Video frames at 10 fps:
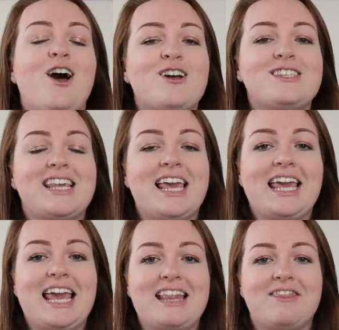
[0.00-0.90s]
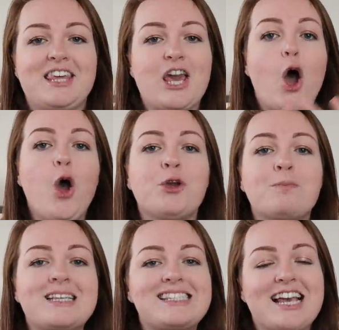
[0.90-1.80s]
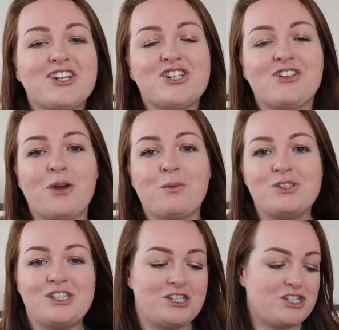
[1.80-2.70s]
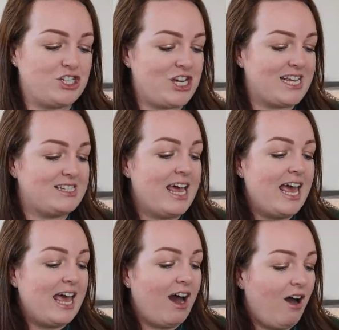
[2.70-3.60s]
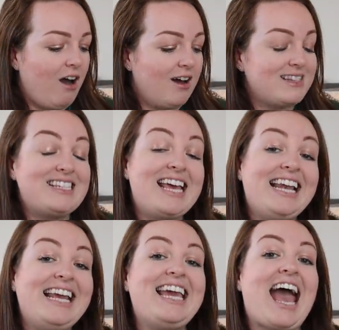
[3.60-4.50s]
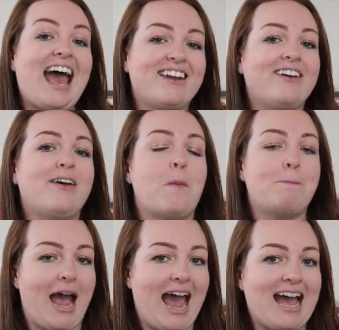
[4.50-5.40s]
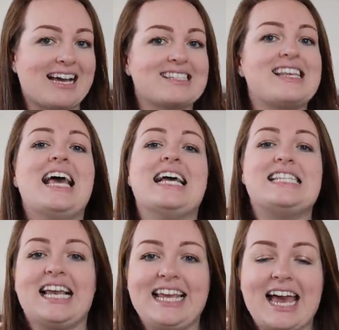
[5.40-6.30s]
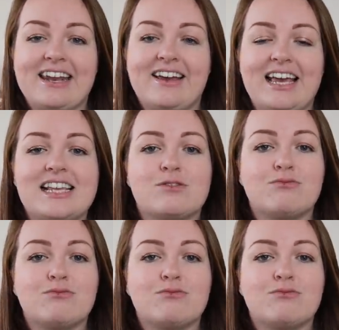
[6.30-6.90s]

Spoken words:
last thing in the home section I wanted to suggest are Tilly Anna bags. Tilly Anna is